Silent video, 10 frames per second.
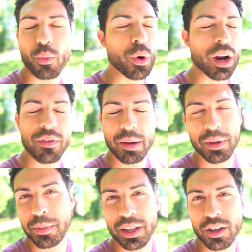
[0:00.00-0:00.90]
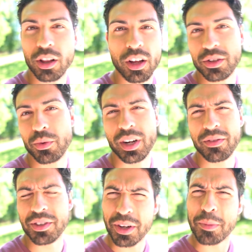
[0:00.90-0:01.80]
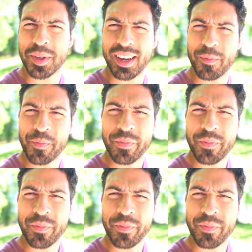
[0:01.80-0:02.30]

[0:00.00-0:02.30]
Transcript: whatever that may be, the closet, whatever. You know what I'm saying?